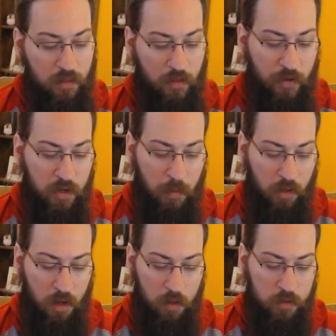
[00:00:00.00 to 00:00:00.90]
The third
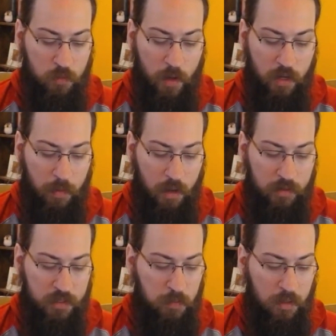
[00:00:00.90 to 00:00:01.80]
Bulgar was waiting
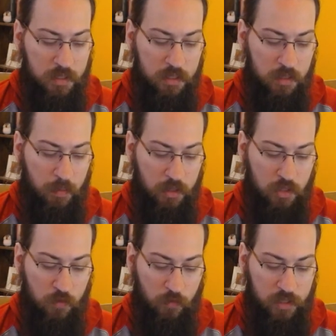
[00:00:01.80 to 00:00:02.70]
behind the Splendide to pick
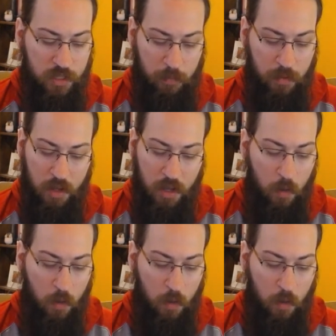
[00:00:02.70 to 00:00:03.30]
his 2 friends up.